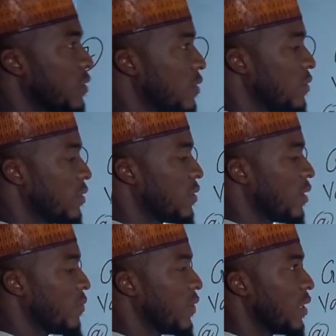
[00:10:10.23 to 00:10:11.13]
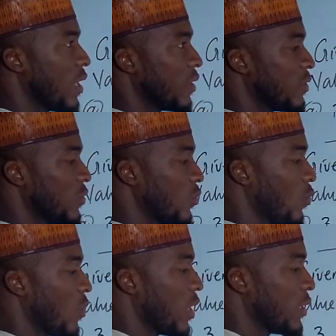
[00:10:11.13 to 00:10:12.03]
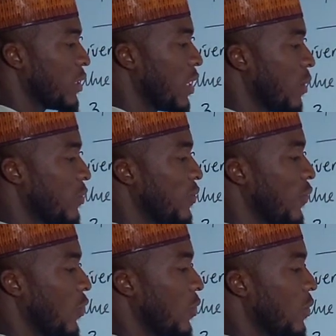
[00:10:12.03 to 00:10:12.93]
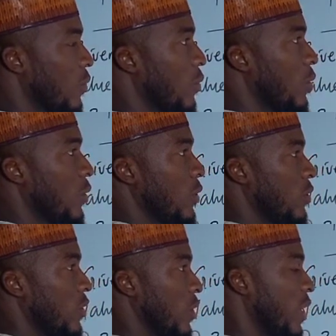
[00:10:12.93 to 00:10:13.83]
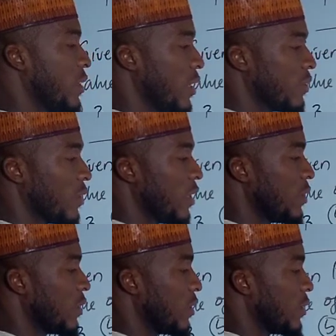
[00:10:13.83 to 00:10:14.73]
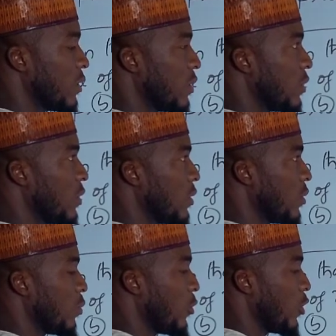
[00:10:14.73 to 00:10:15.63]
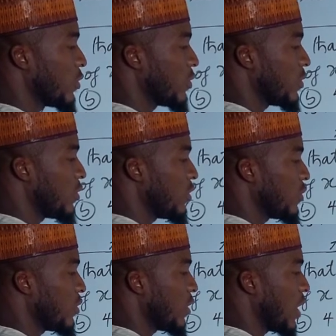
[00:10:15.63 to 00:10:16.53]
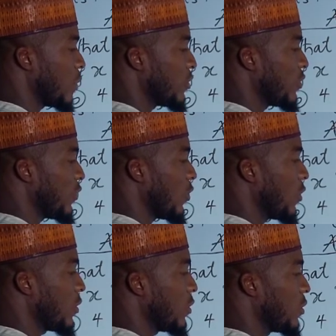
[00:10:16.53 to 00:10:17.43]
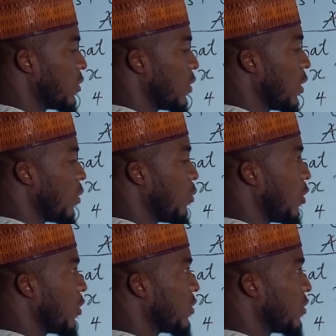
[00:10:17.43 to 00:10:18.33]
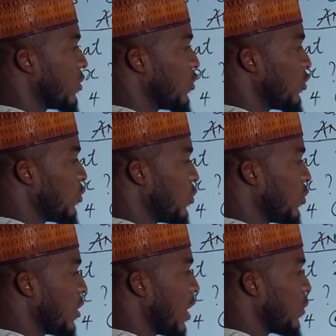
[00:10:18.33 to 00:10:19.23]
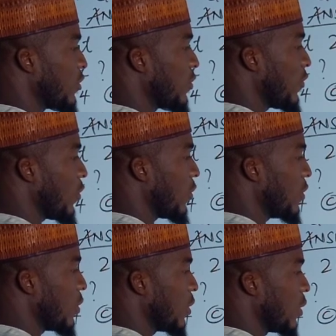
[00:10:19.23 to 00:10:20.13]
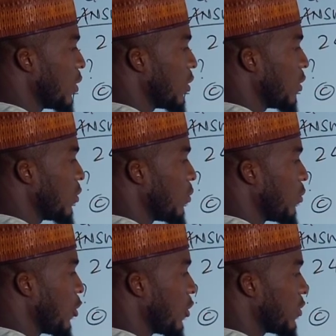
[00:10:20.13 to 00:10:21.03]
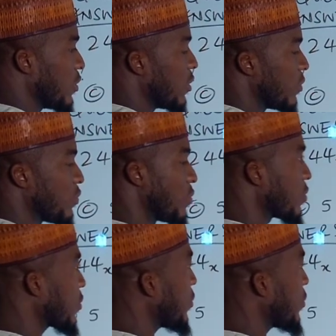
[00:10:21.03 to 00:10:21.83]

this is the same thing as 1 times 4 to the right hand side plus 0 times 4 plus 2 times 4 plus